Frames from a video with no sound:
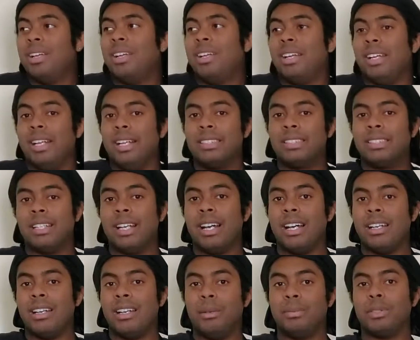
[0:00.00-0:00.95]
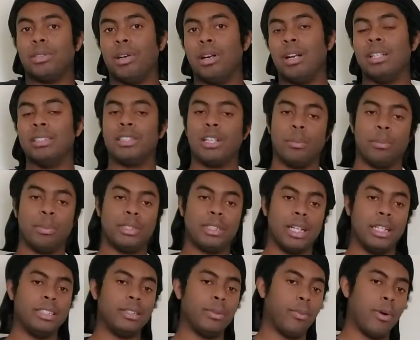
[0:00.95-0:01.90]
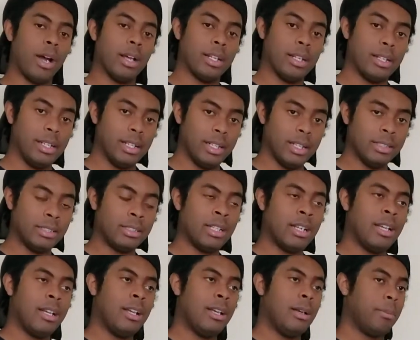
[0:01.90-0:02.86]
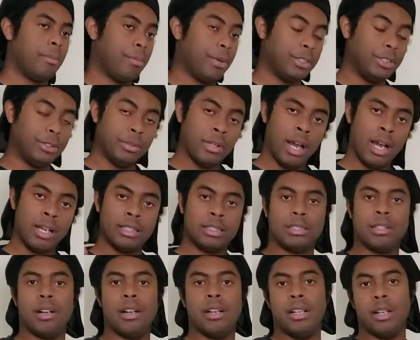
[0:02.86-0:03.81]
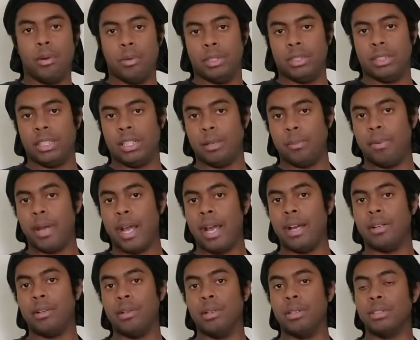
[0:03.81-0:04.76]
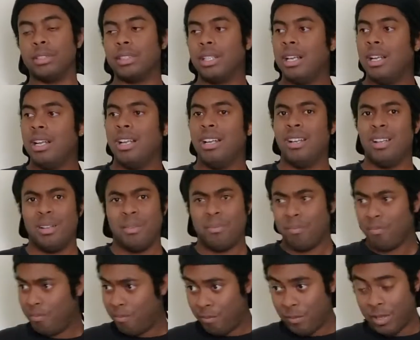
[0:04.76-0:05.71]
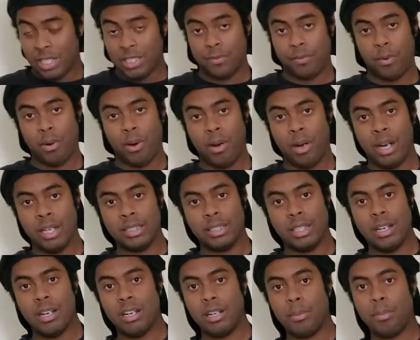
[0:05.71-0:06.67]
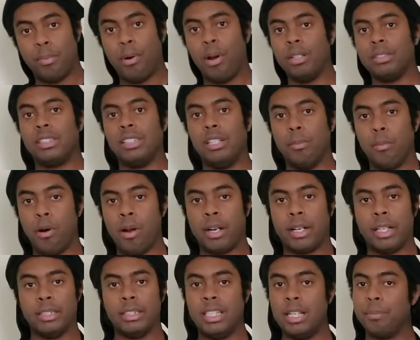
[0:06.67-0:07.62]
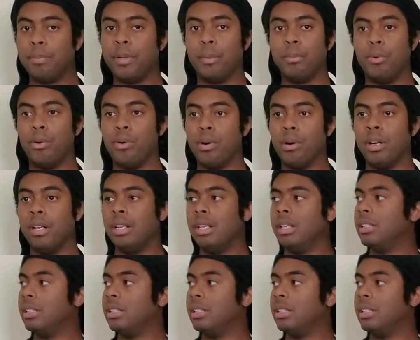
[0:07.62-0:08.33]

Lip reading: It's not up to our interpretation why that is, but you got to start noticing the patterns as far as other parts of your market tipping more.